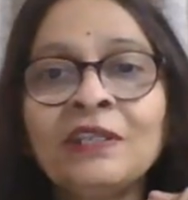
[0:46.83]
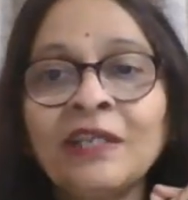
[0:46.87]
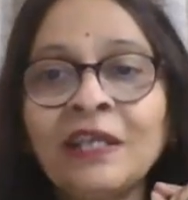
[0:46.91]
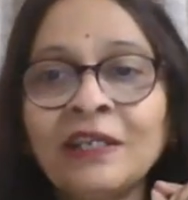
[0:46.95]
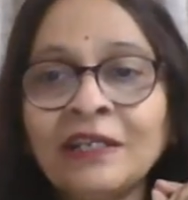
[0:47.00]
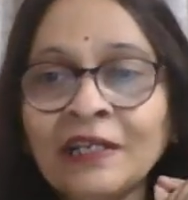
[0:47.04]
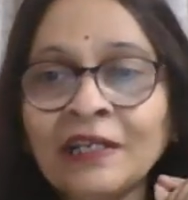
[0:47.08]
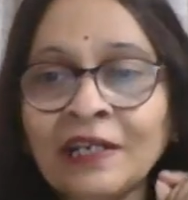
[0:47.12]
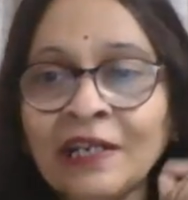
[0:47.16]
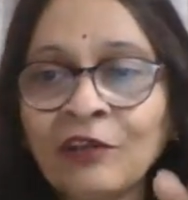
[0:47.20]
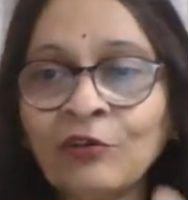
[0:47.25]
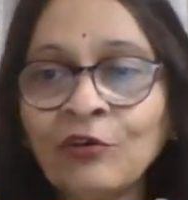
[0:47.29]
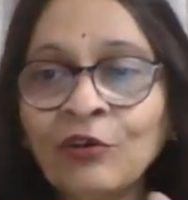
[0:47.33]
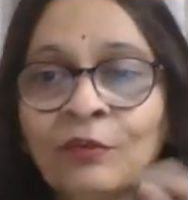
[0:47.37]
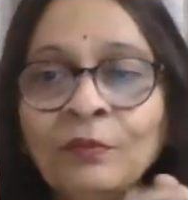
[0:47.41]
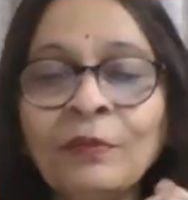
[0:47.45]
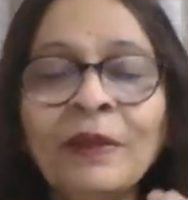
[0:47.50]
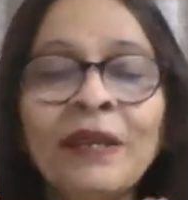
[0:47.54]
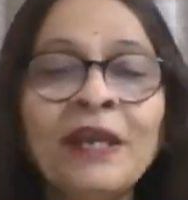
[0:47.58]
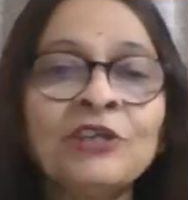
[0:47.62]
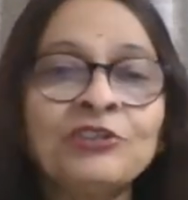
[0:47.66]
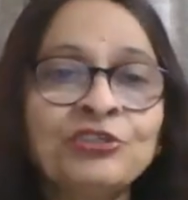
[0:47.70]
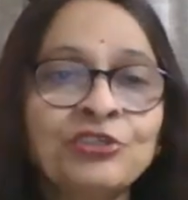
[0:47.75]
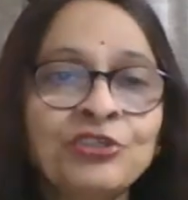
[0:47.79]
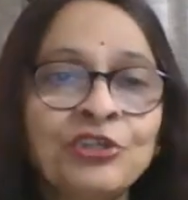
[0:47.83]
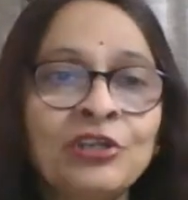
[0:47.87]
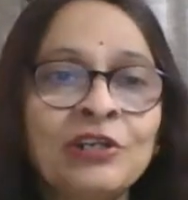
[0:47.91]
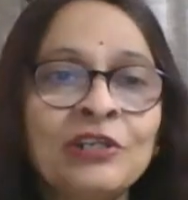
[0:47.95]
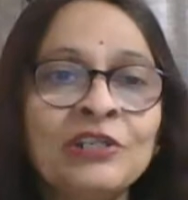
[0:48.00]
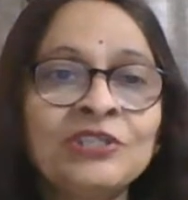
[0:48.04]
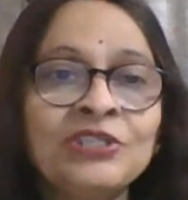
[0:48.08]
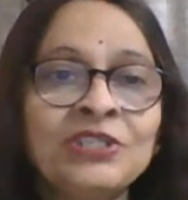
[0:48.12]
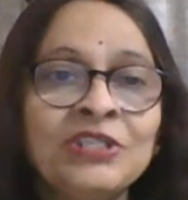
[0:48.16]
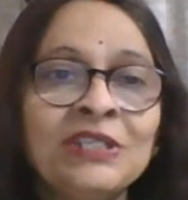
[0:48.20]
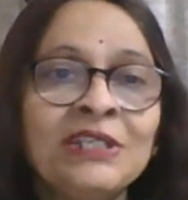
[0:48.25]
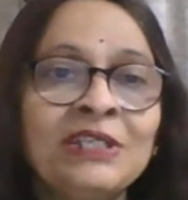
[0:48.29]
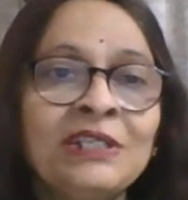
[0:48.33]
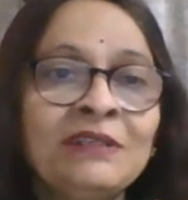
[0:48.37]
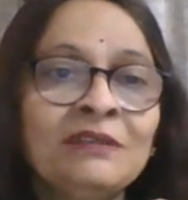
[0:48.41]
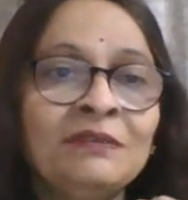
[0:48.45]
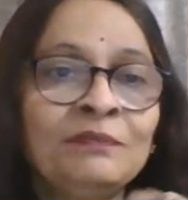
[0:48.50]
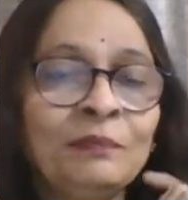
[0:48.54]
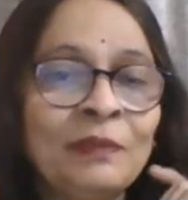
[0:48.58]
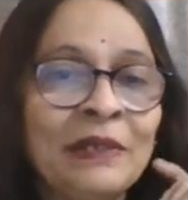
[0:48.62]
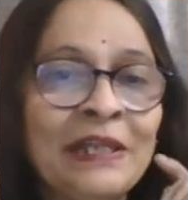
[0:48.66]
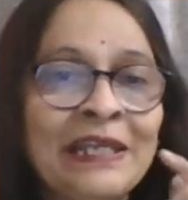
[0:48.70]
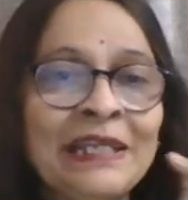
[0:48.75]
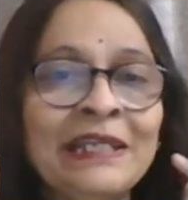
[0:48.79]
Then click on my astrology
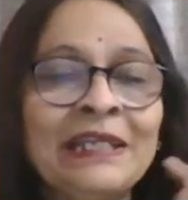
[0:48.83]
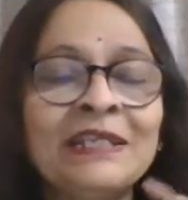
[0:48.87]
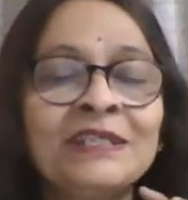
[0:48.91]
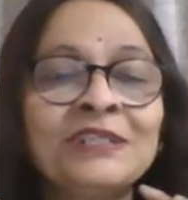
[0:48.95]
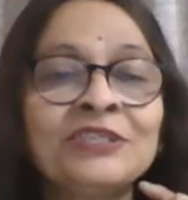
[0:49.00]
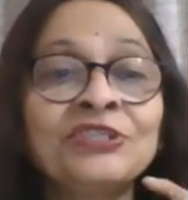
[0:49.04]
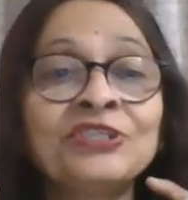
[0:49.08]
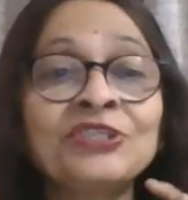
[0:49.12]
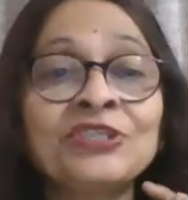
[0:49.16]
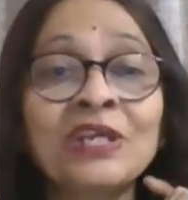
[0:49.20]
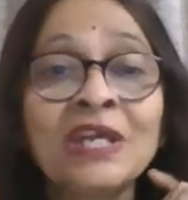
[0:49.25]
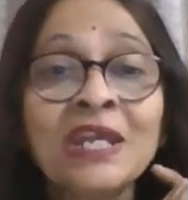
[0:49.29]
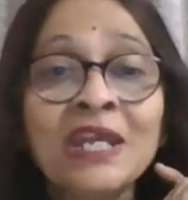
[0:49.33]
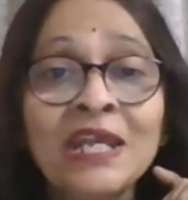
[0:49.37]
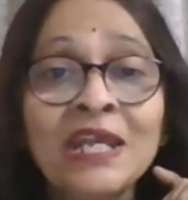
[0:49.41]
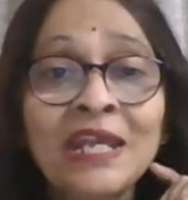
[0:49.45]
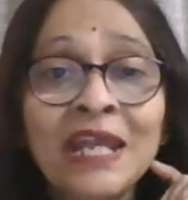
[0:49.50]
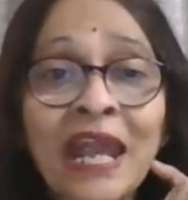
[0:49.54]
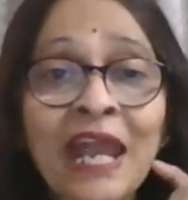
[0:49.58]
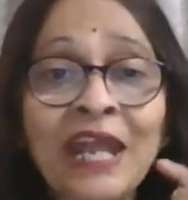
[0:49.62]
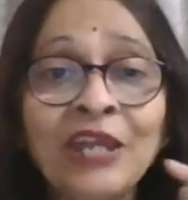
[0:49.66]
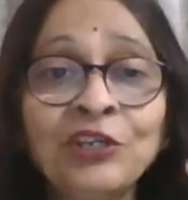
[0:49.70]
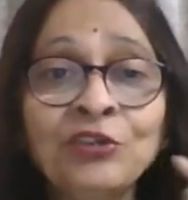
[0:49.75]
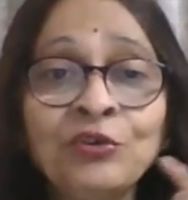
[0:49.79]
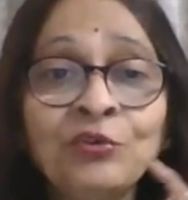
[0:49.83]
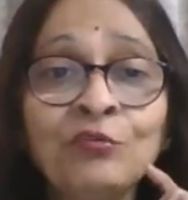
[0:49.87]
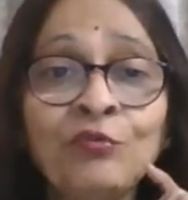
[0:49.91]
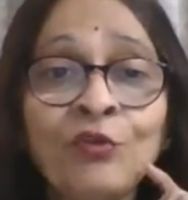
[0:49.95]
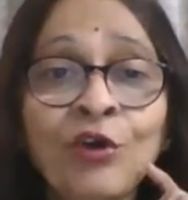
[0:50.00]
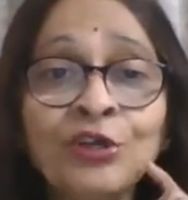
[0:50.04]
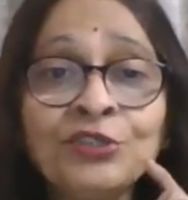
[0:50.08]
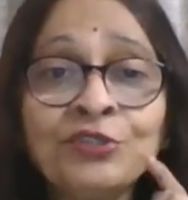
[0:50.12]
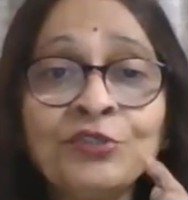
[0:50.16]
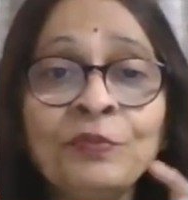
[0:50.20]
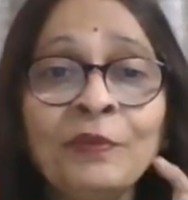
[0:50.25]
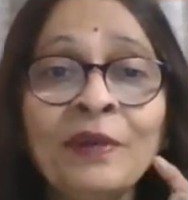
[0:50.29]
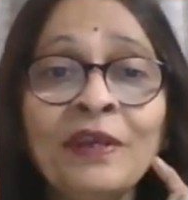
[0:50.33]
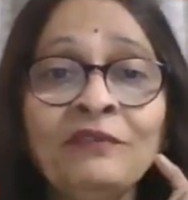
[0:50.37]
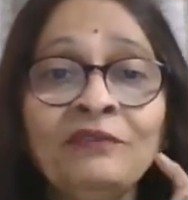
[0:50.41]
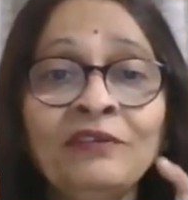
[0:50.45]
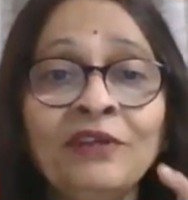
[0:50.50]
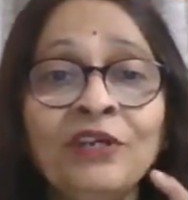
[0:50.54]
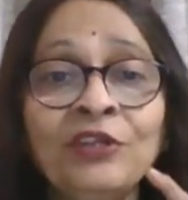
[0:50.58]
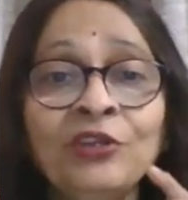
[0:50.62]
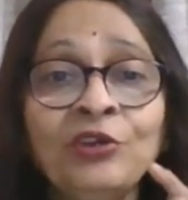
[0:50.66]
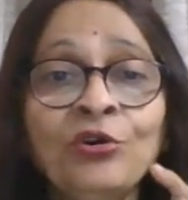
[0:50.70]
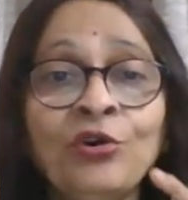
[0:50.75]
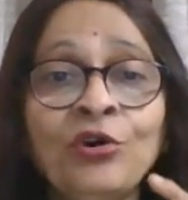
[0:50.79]
playlist and you watch my
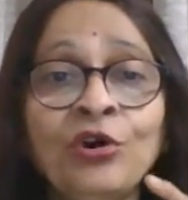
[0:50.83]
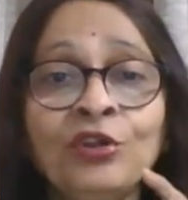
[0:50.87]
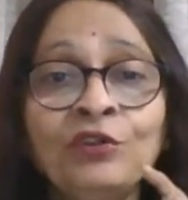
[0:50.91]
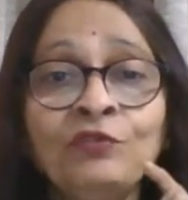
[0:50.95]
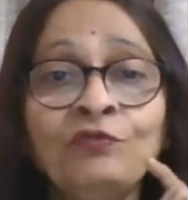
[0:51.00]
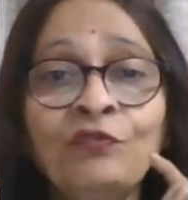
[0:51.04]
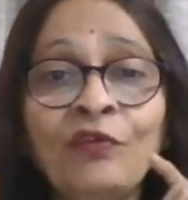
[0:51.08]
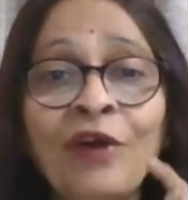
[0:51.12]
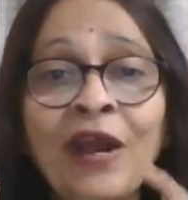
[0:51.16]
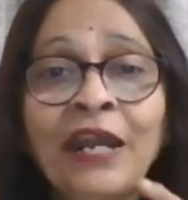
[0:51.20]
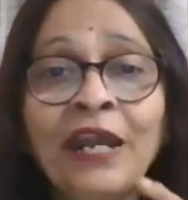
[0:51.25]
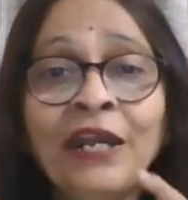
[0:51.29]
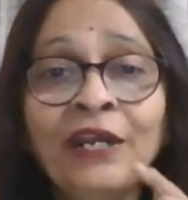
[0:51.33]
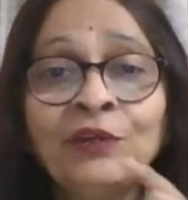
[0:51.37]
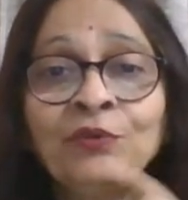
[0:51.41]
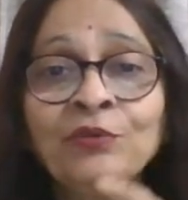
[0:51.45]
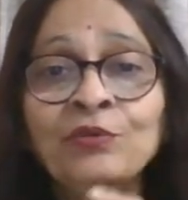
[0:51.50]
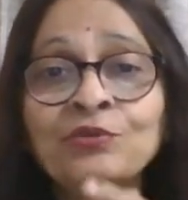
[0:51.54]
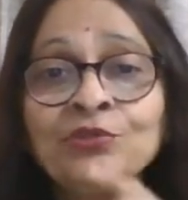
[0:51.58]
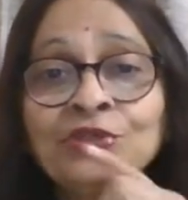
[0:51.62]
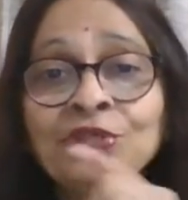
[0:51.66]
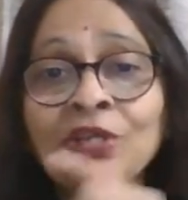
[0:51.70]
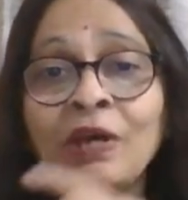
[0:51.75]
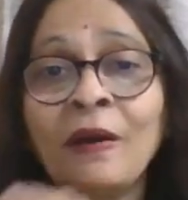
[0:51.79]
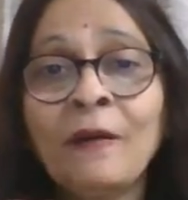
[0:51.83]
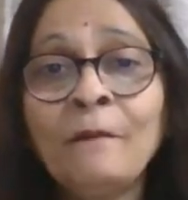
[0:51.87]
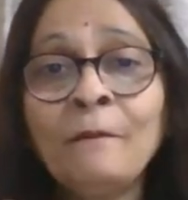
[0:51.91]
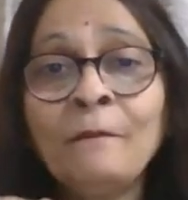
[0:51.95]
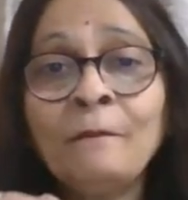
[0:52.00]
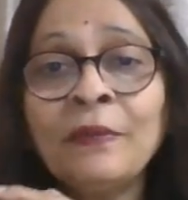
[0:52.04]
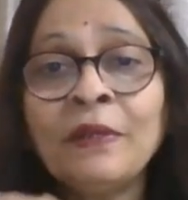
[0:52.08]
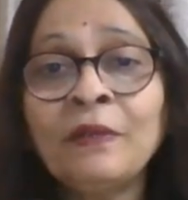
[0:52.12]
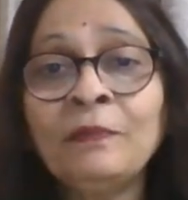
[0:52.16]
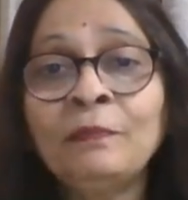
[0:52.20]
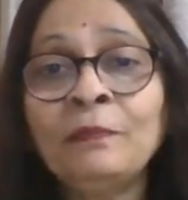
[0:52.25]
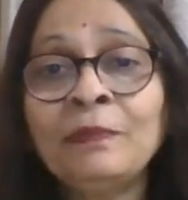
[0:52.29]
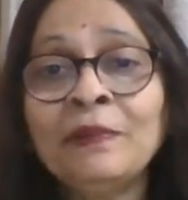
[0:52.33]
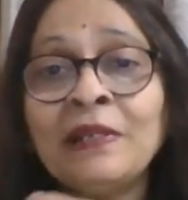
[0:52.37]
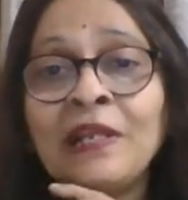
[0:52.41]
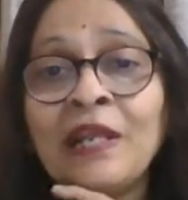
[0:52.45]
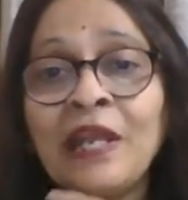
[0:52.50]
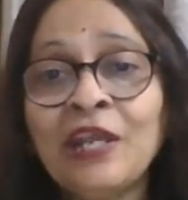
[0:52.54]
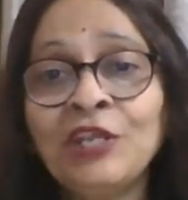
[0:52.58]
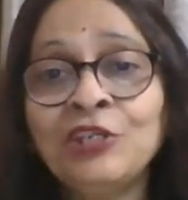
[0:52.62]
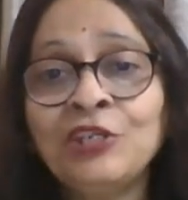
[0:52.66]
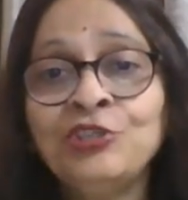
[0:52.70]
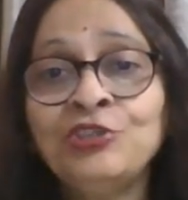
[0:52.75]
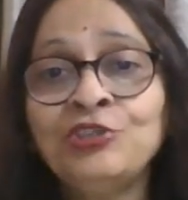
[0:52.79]
video on why do some people
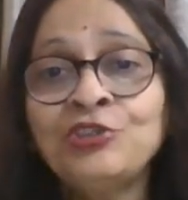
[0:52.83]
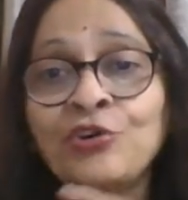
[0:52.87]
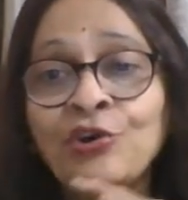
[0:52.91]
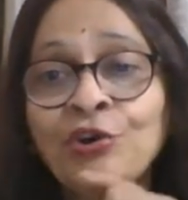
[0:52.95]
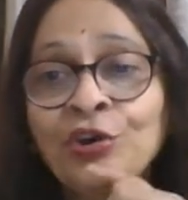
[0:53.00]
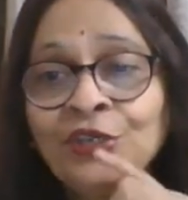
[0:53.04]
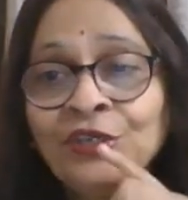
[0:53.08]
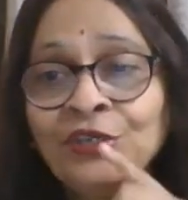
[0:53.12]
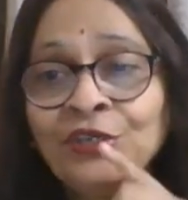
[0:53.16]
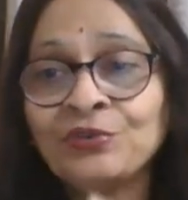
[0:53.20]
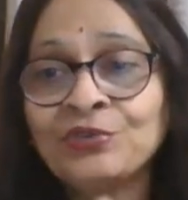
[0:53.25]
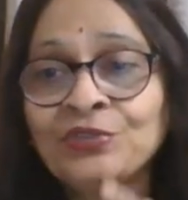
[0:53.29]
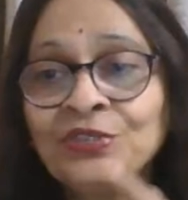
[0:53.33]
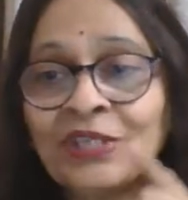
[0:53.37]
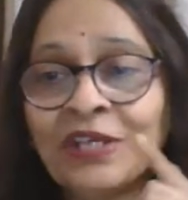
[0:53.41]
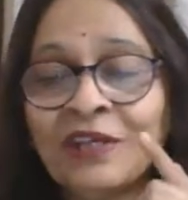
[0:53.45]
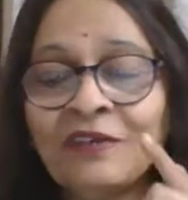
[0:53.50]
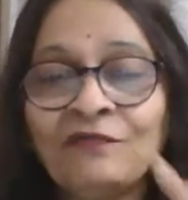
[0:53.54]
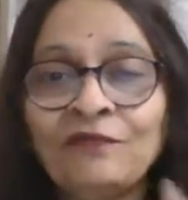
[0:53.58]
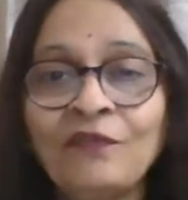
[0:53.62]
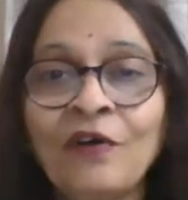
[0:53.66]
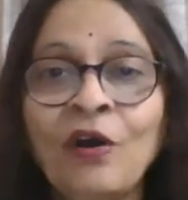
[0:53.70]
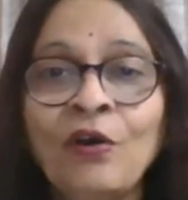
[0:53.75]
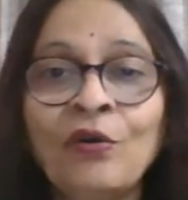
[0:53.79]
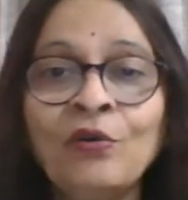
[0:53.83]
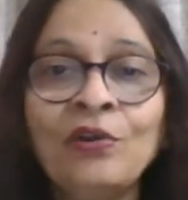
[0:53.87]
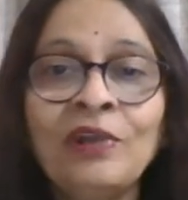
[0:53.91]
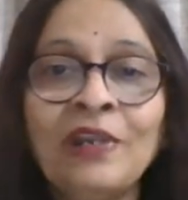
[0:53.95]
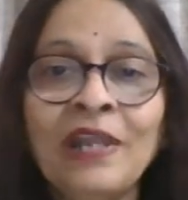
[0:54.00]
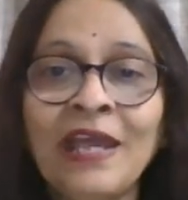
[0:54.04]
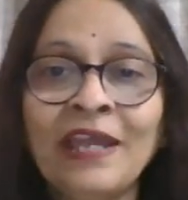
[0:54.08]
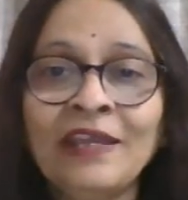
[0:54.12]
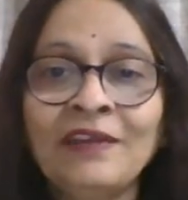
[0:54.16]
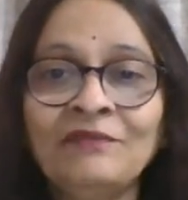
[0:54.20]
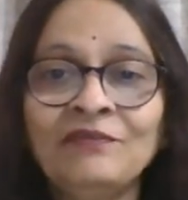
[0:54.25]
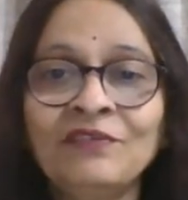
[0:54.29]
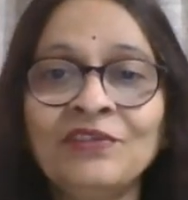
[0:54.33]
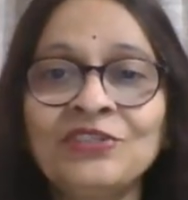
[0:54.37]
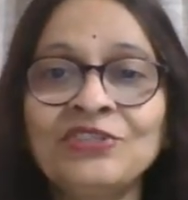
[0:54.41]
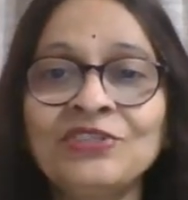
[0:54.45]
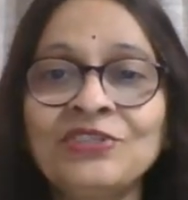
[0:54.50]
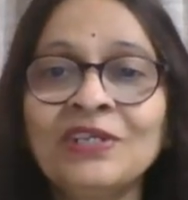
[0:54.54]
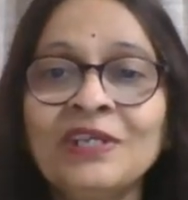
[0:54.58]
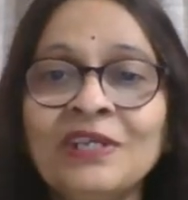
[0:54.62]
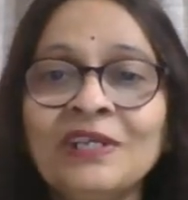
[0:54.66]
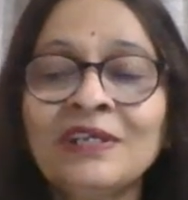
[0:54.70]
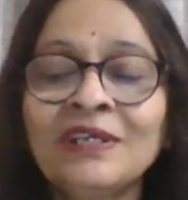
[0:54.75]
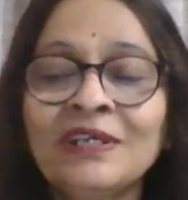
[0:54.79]
enjoy using foul language.